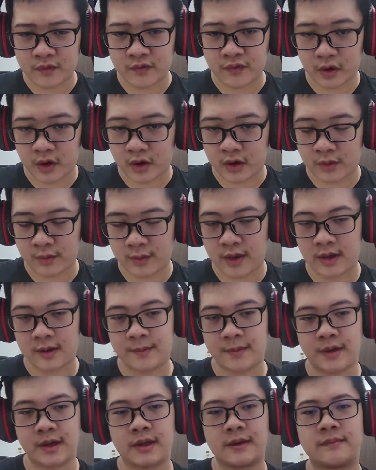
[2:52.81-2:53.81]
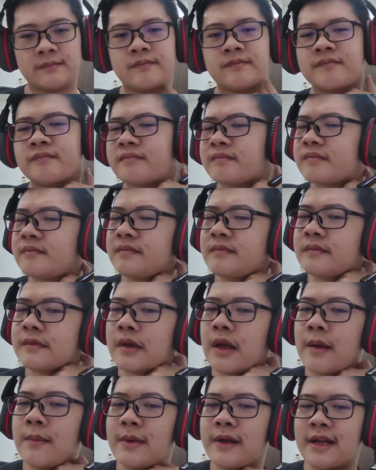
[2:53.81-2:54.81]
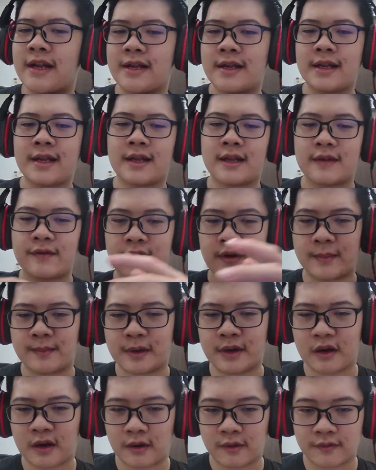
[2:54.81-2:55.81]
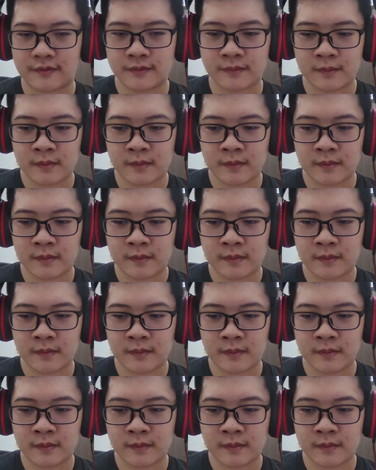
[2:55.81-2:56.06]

fall away a bit. I mean, it did give a bit of